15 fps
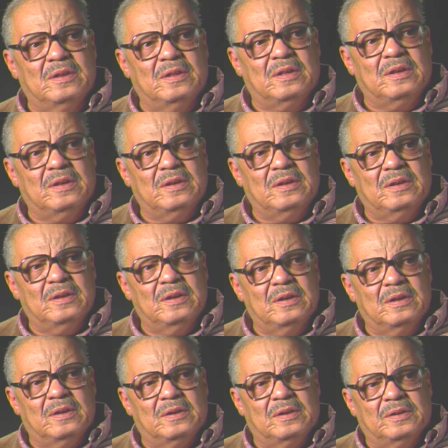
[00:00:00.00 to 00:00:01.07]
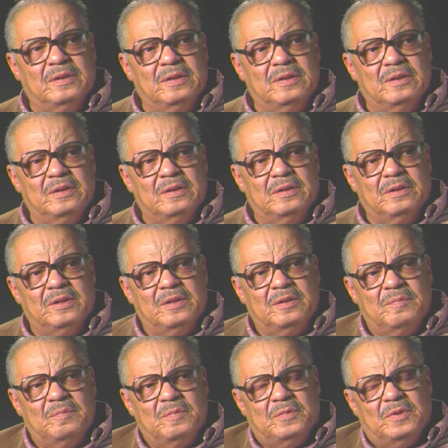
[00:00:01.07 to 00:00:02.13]

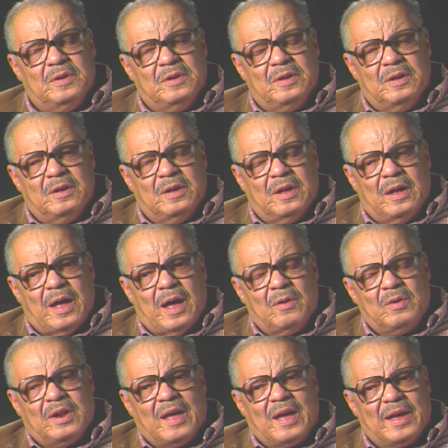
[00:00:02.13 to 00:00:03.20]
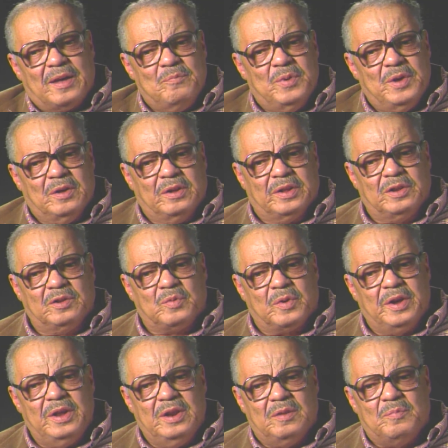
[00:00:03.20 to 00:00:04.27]
the outlying buildings were
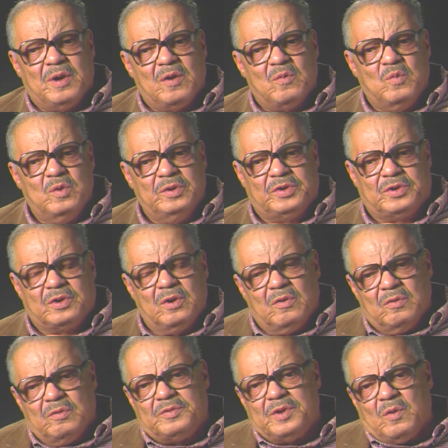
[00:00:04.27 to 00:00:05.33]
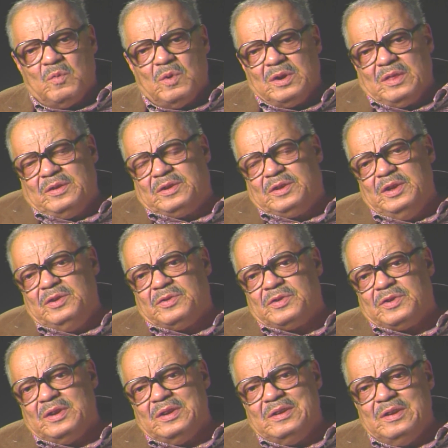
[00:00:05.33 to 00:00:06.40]
heated by wood stoves. Now, one of the
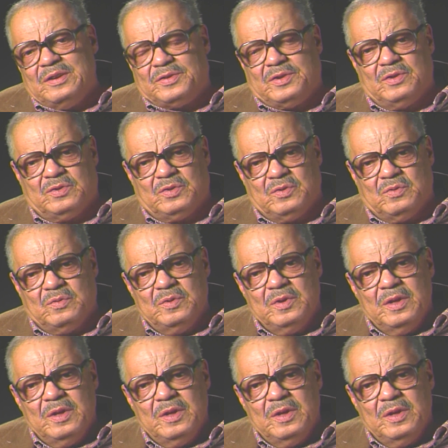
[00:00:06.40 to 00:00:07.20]
teachers, in addition to